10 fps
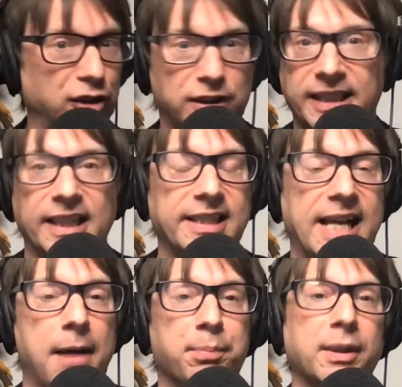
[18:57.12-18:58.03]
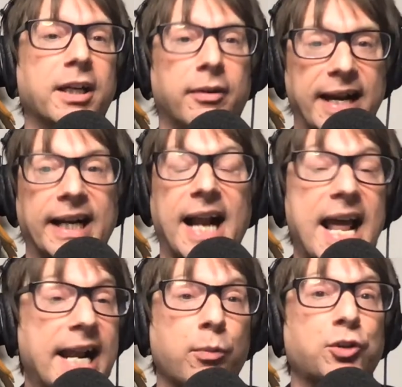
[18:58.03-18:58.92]
just get yeah obliterated
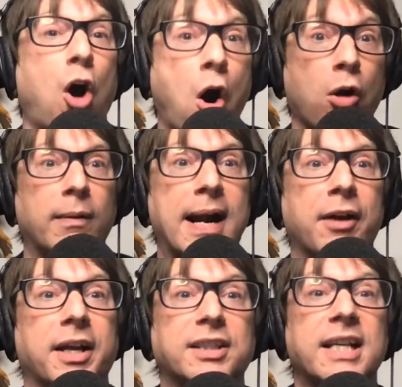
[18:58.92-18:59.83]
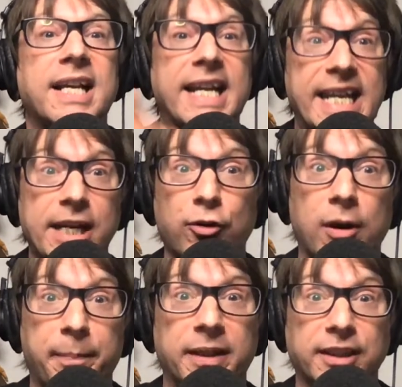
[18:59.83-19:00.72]
and it was all around us he
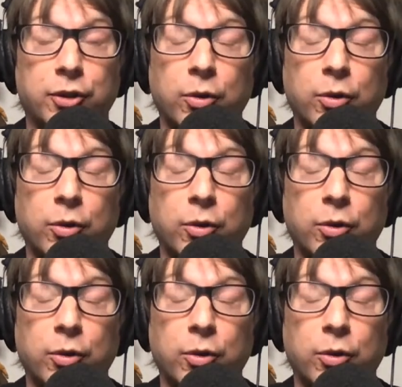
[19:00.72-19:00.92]
grew up in